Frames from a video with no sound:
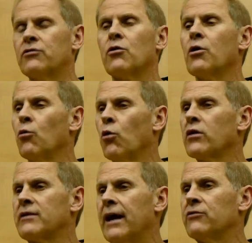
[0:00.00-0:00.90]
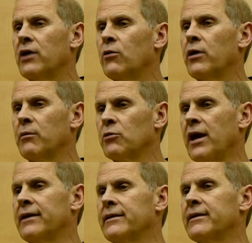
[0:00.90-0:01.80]
It sort of worked out that way. I'm
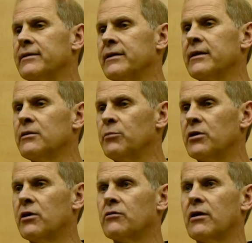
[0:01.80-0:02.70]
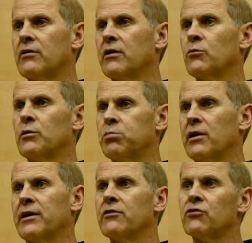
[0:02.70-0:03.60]
glad that it did, because I think we'd
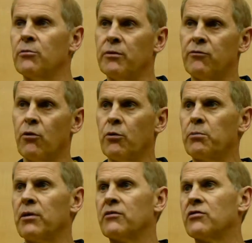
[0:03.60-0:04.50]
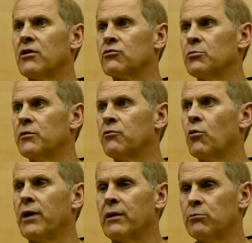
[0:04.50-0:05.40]
played Eastern before, we played Central before,
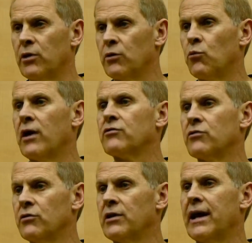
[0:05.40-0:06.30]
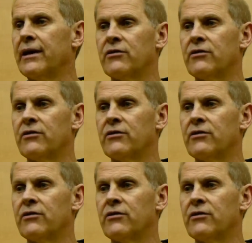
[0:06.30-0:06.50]
we hadn't played Western yet.